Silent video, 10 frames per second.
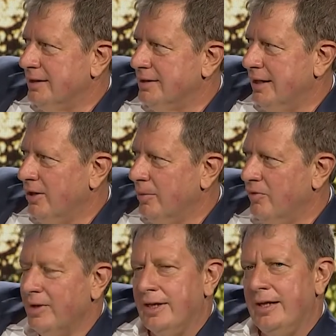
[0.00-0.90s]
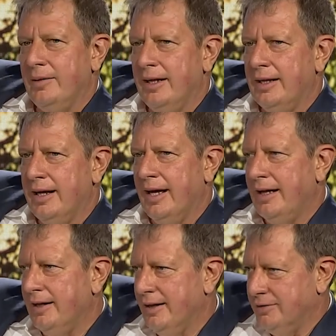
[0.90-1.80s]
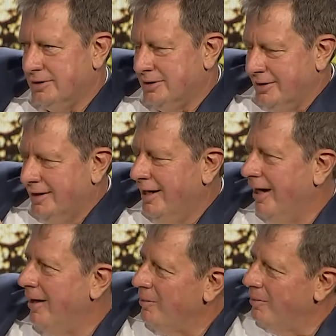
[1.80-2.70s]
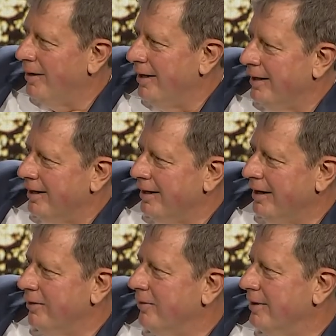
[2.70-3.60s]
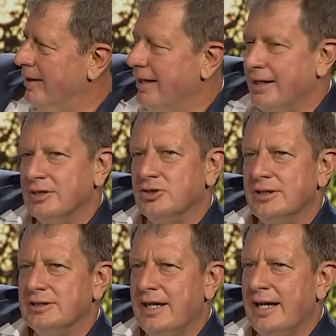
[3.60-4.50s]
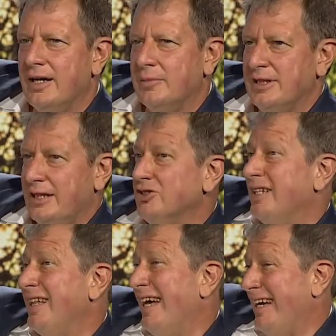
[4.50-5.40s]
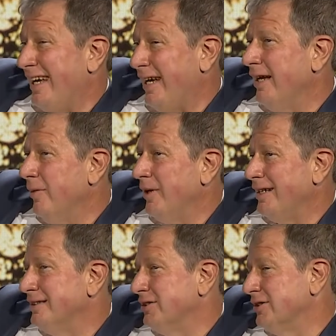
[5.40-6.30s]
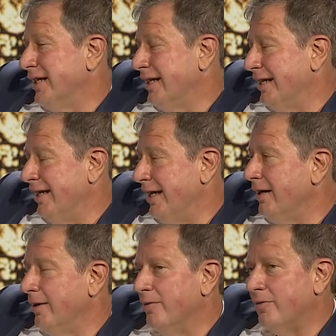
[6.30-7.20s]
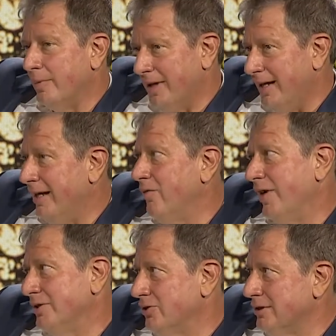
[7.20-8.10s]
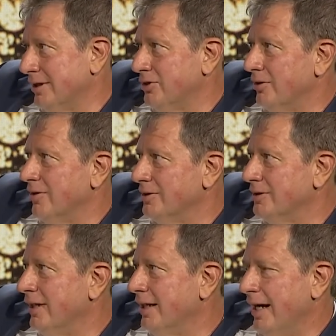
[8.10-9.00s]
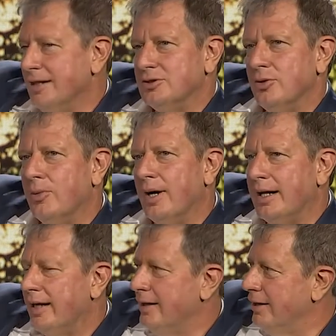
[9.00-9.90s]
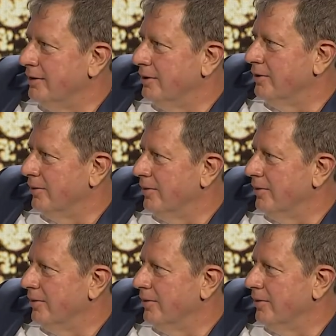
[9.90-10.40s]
that hopefully and kind of lifts up the industries that are potentially lagging, because they're starting to hear from key investors like Schroders as to why they need to